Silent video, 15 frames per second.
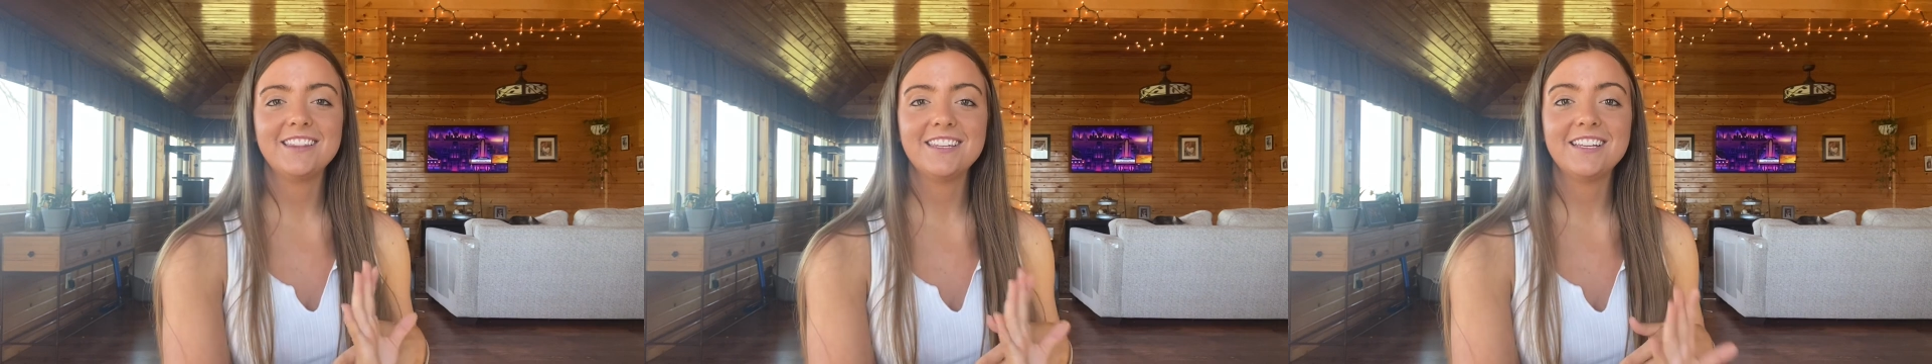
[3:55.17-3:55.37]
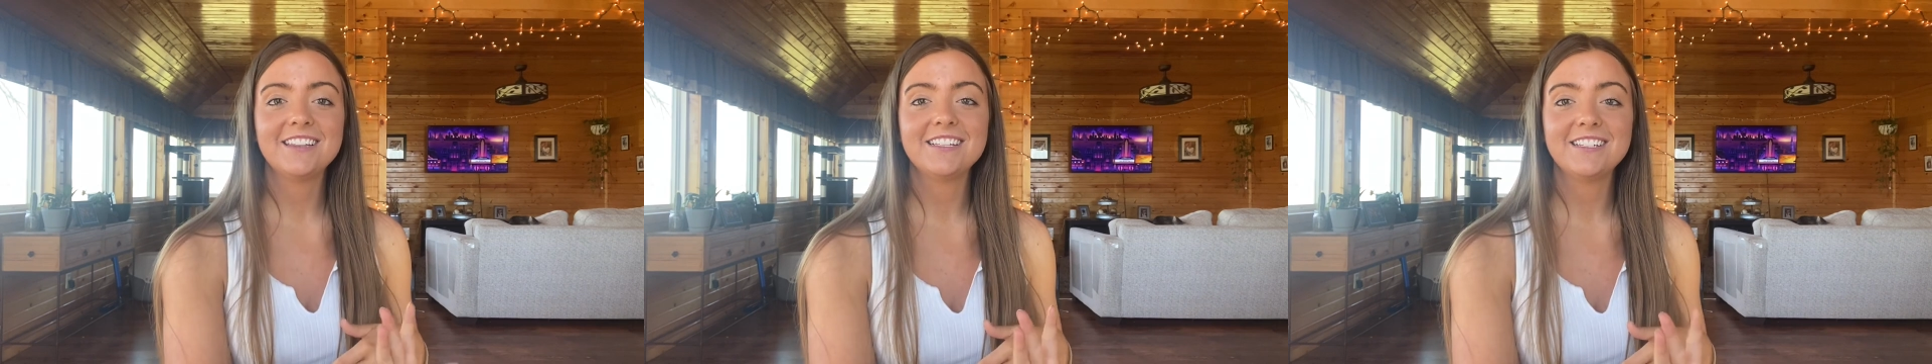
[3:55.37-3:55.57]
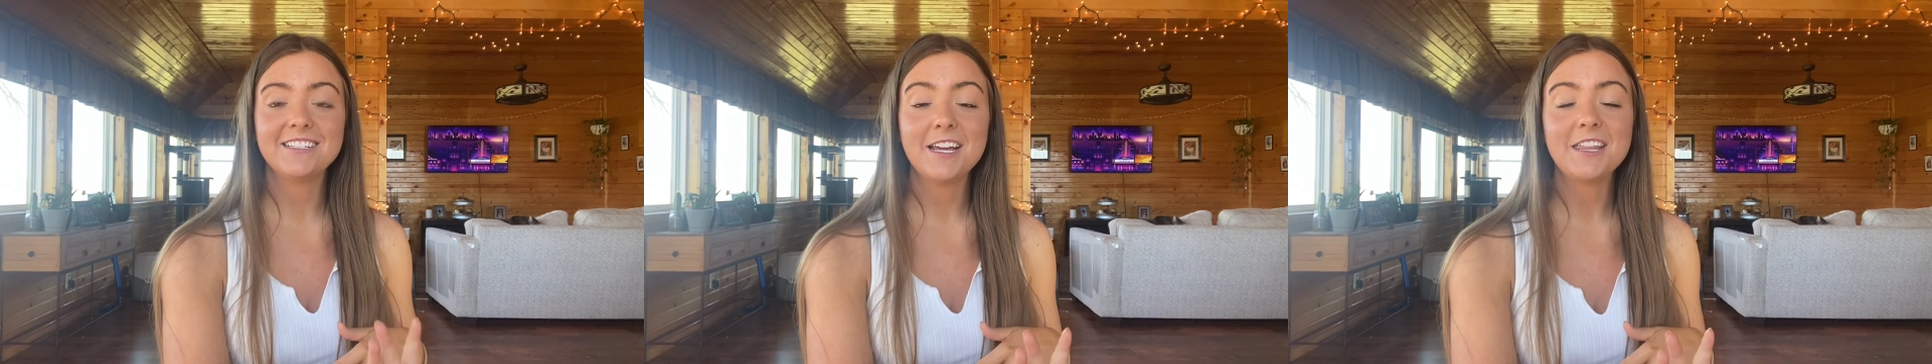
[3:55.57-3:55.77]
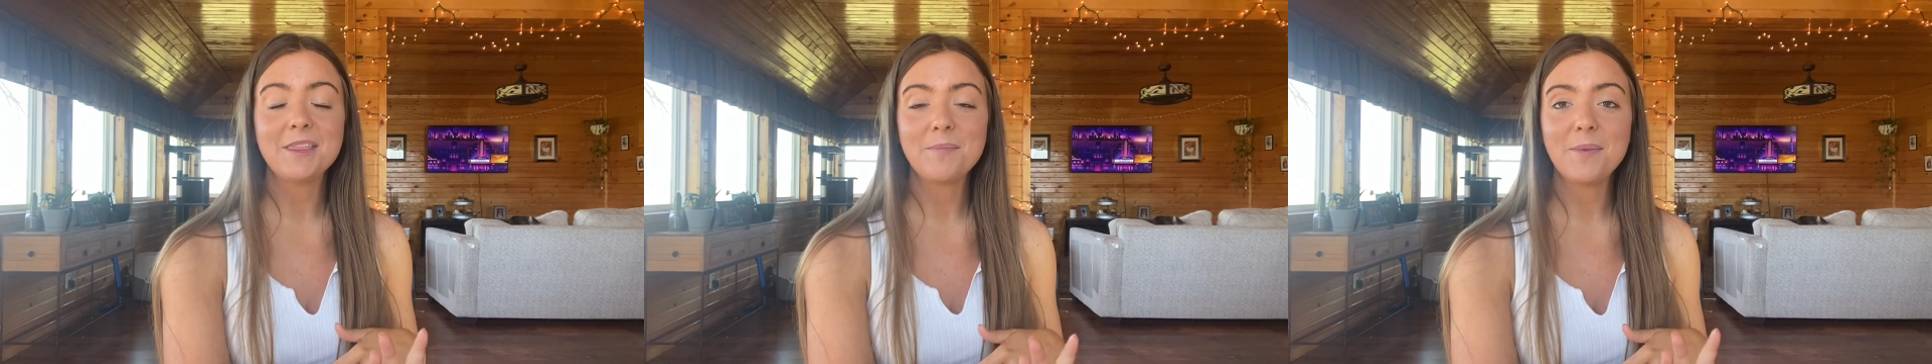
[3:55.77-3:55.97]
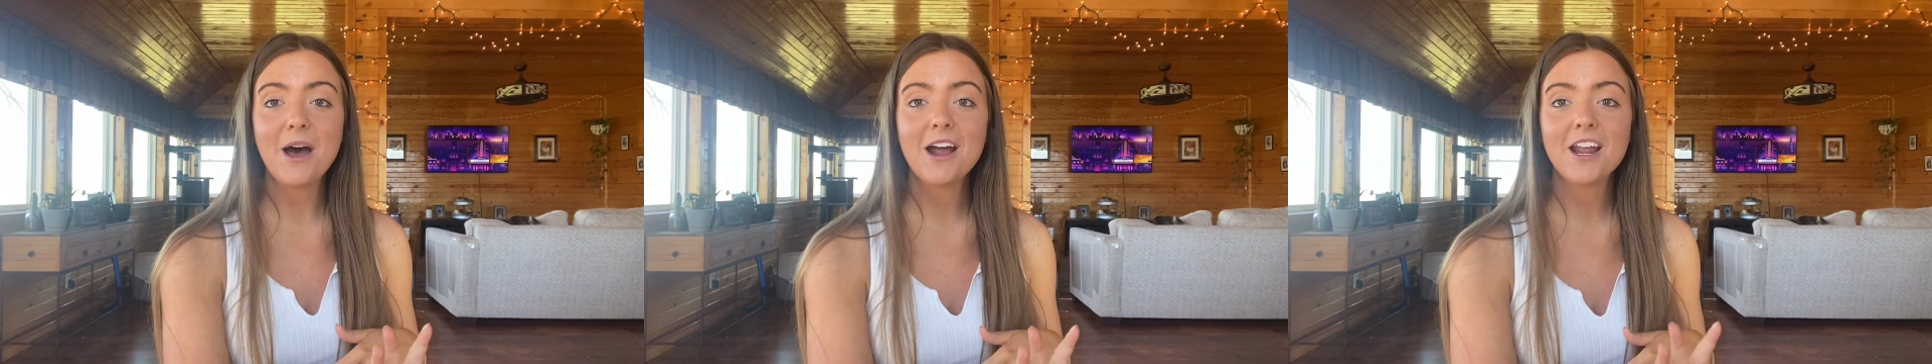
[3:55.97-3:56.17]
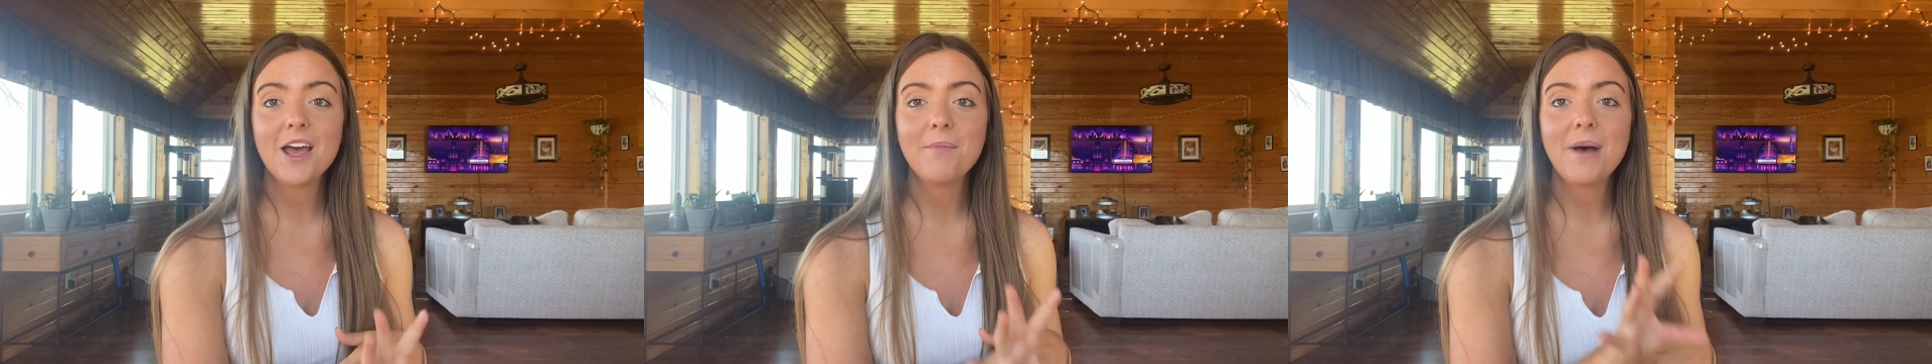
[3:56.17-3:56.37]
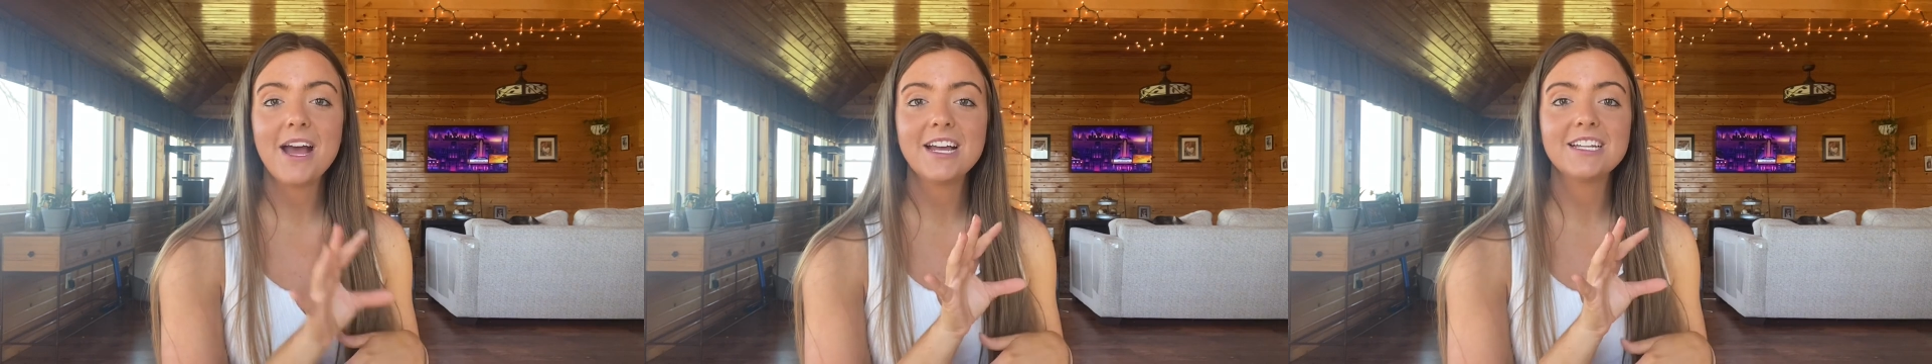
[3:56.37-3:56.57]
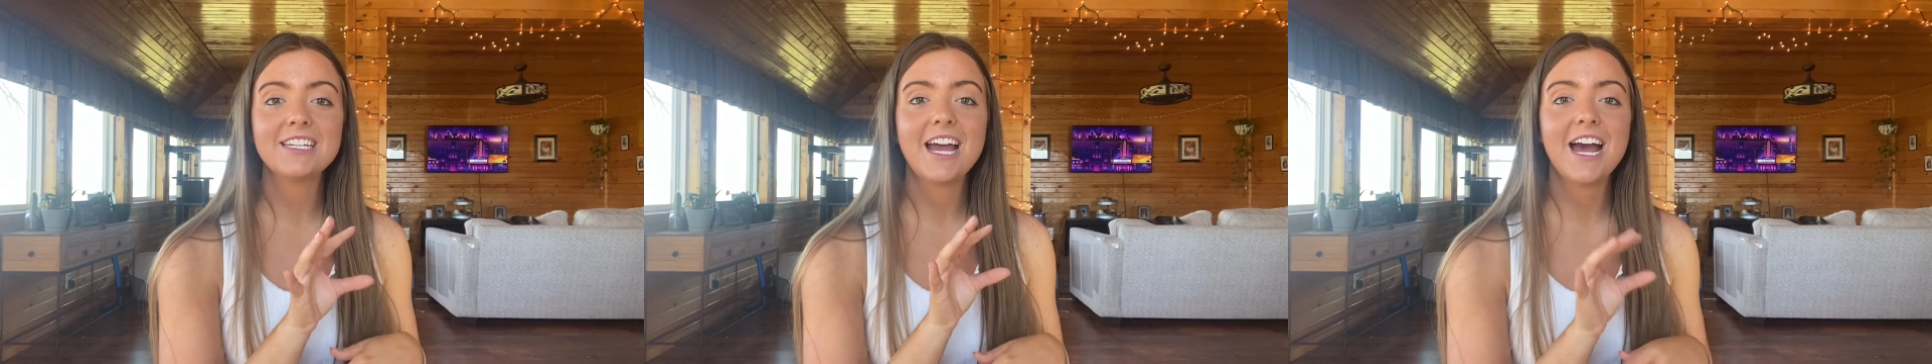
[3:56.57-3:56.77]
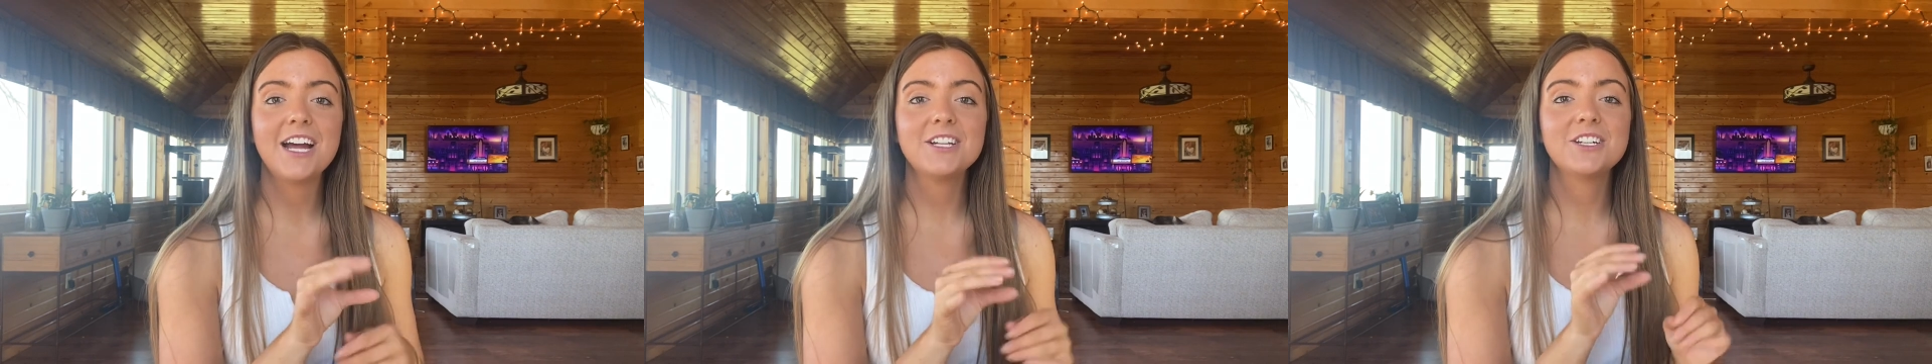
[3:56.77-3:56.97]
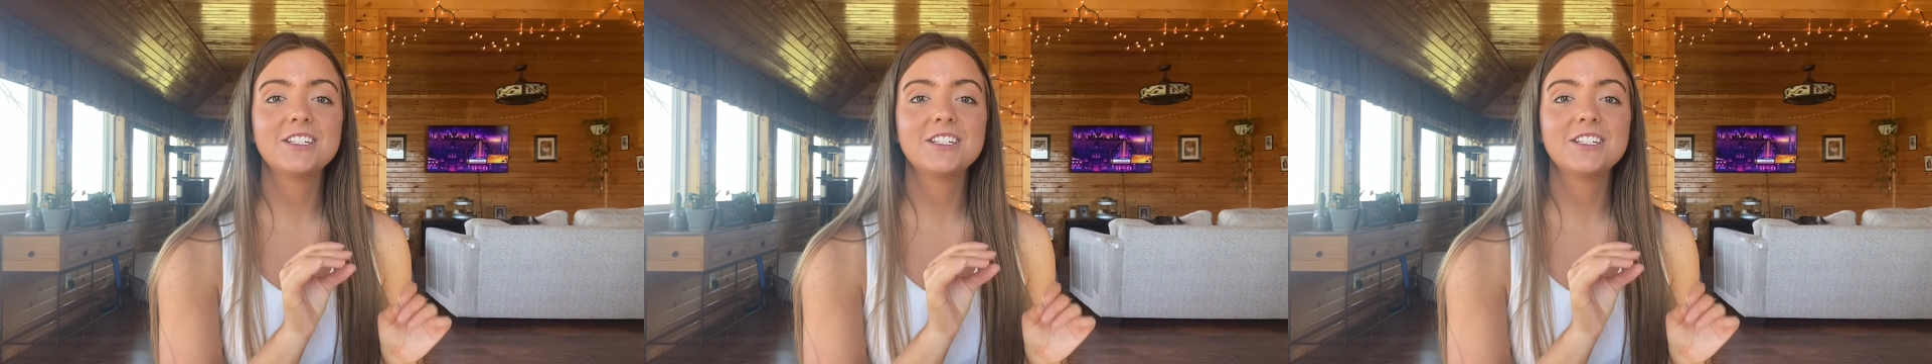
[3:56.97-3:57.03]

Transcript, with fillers: the at the bottom, I attach